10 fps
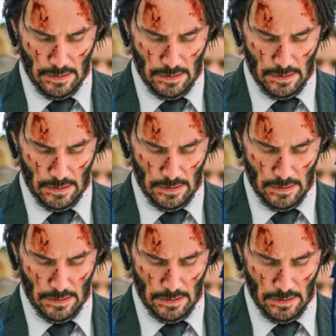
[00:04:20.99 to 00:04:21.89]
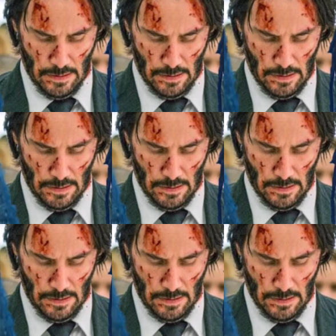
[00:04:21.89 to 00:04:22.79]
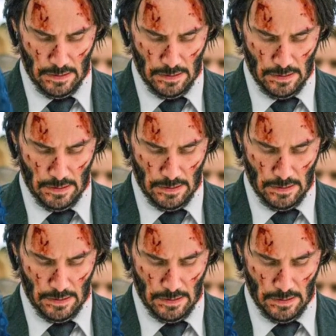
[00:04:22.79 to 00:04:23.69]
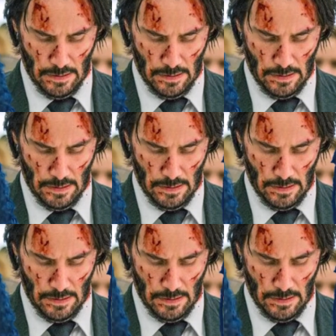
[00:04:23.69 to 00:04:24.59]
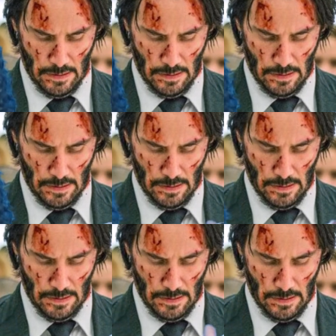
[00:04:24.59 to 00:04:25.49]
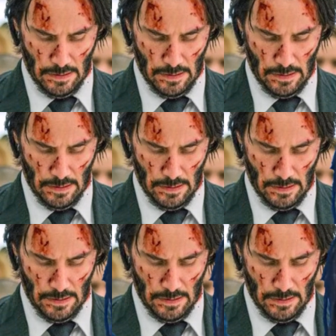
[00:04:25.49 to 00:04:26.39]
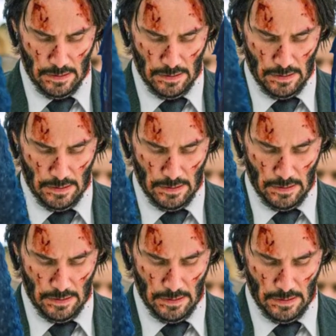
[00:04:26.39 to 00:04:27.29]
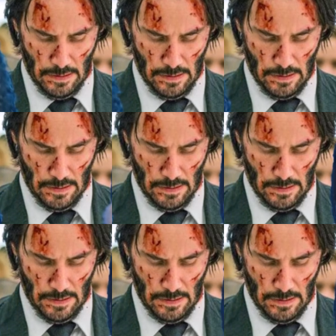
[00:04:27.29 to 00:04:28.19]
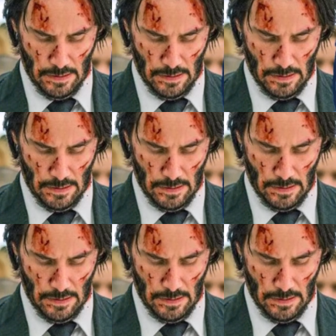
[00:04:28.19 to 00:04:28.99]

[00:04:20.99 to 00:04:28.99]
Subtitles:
(silent)